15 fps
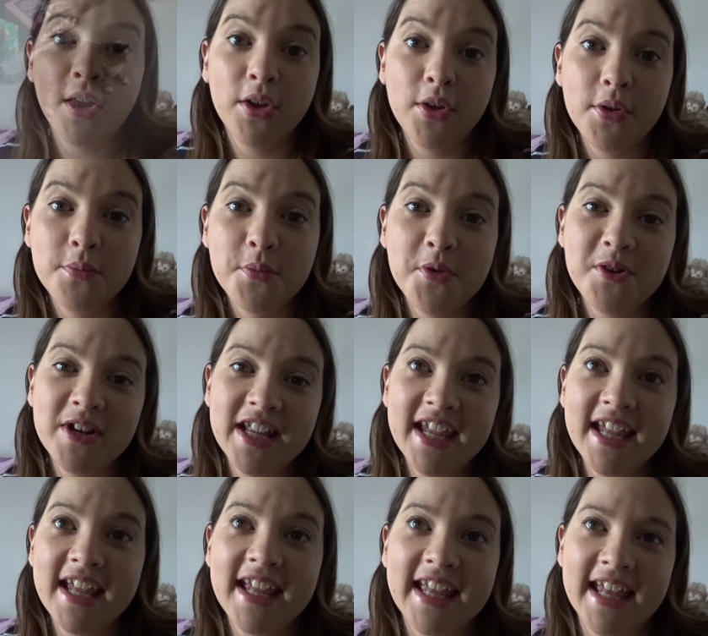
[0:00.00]
Good
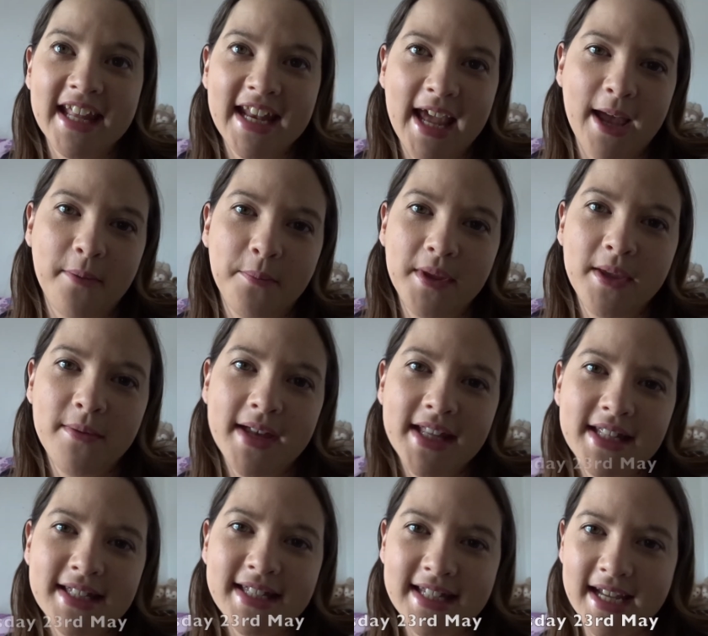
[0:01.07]
morning and happy
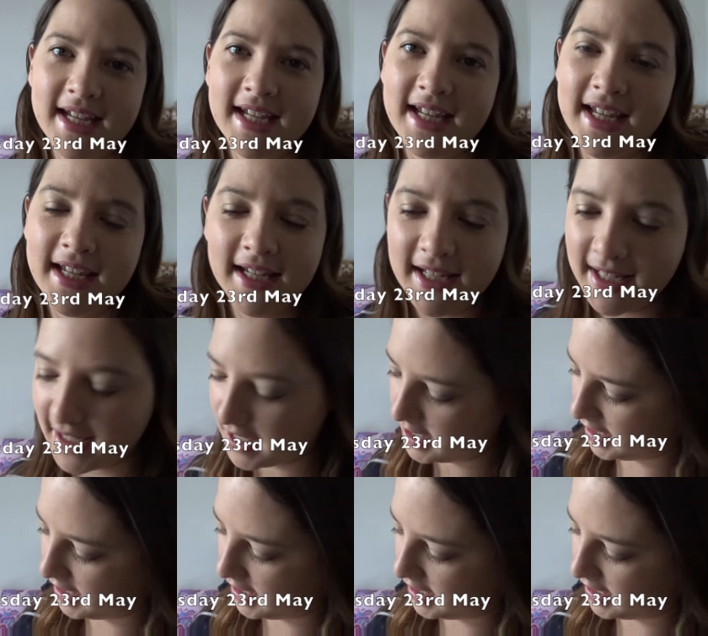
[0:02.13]
Wednesday.